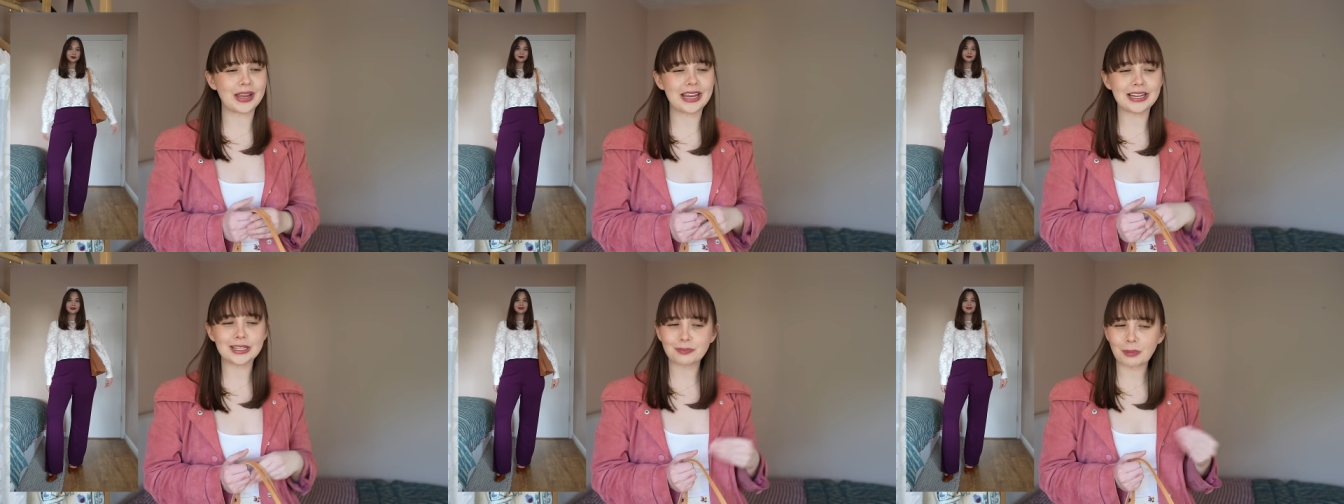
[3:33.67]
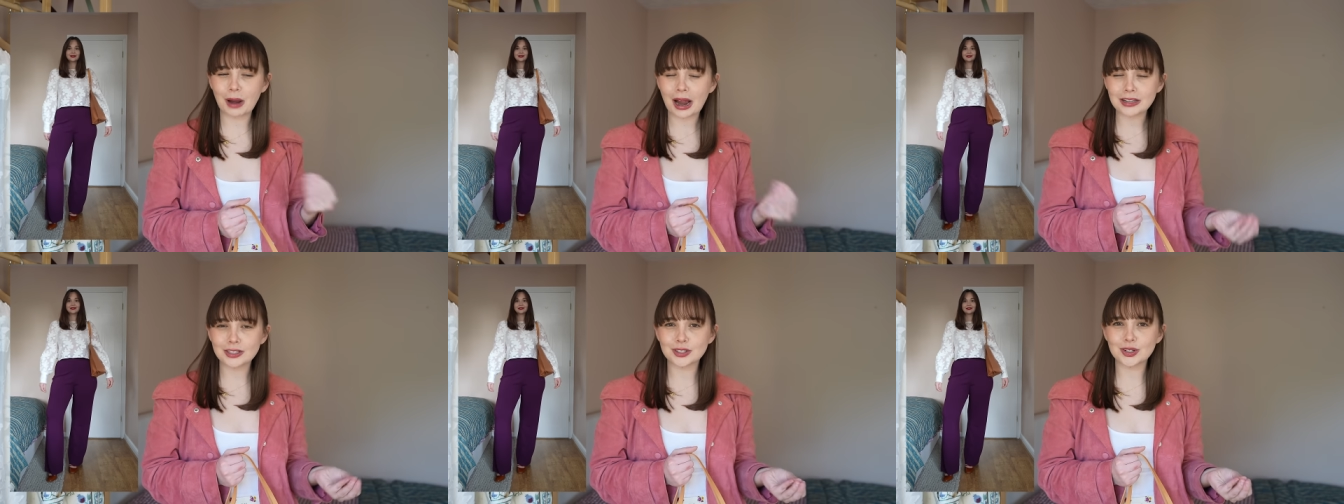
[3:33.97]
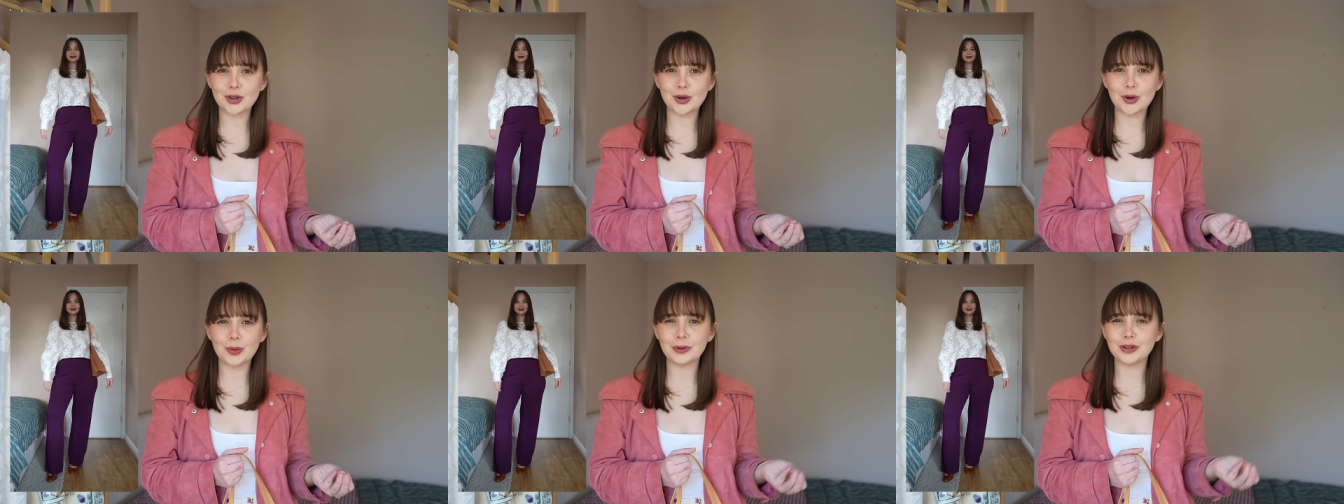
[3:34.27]
is
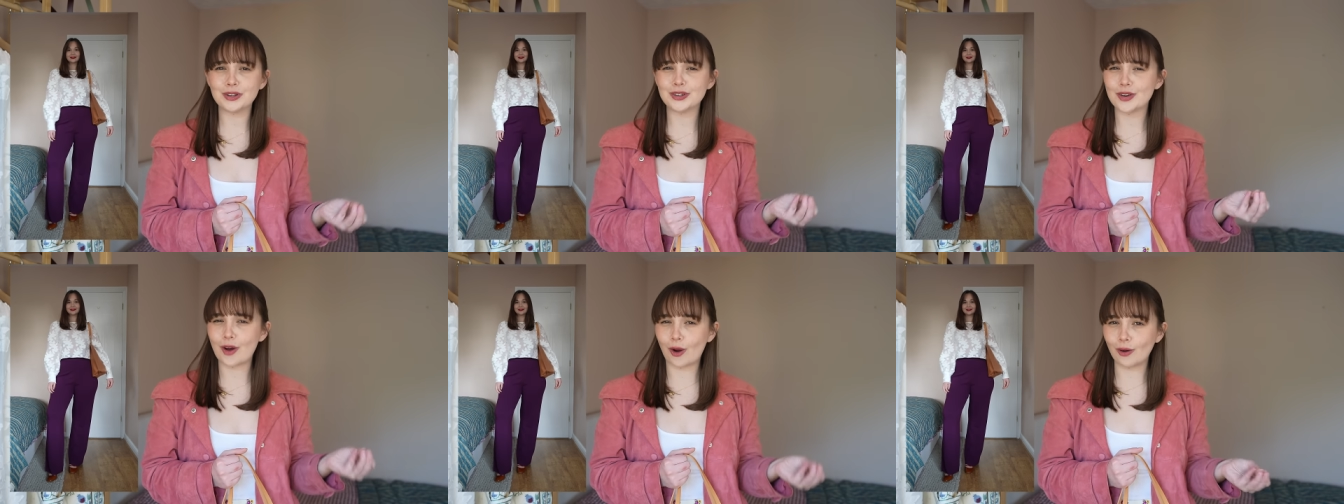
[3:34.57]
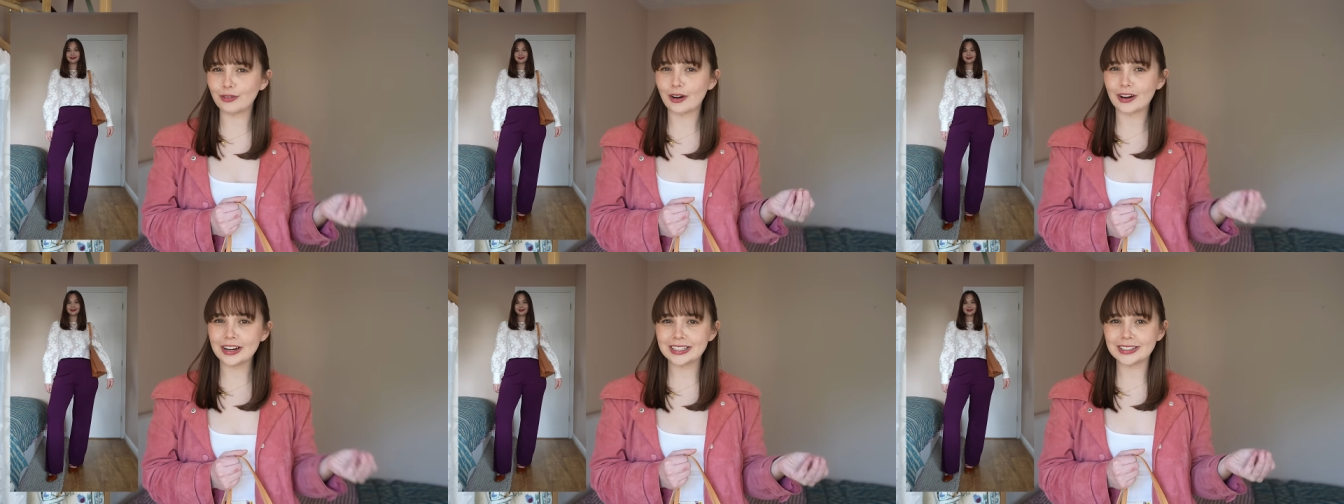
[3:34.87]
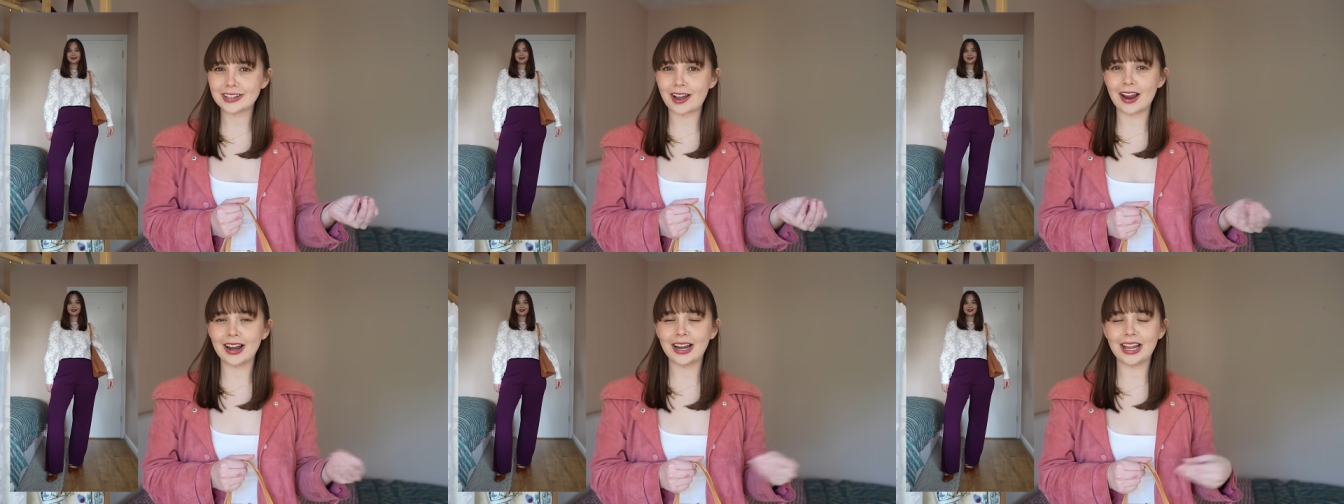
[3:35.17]
practical but not very
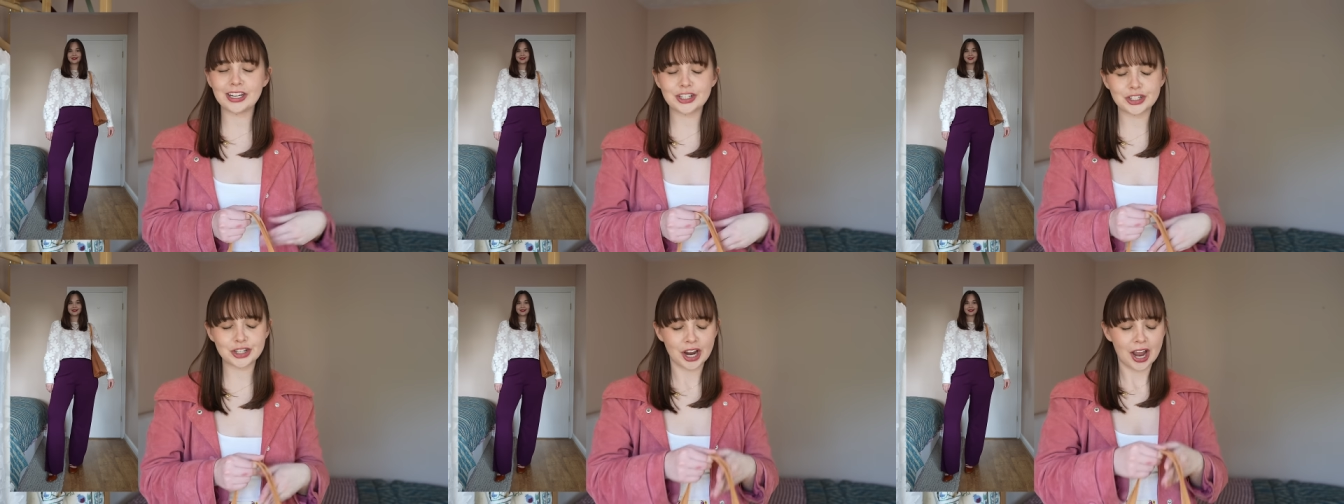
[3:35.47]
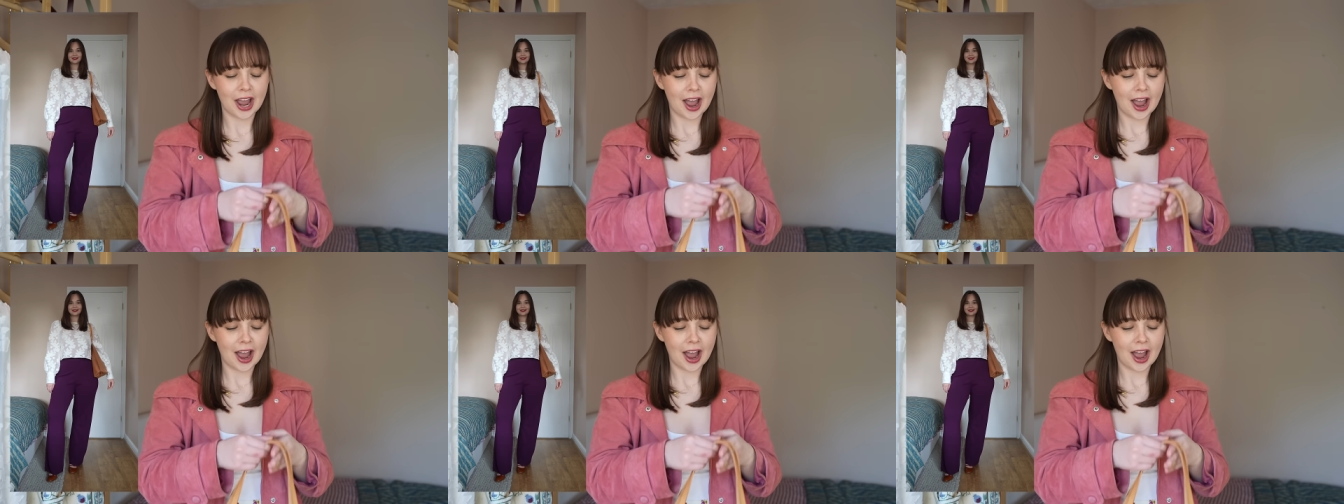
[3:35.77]
stylish.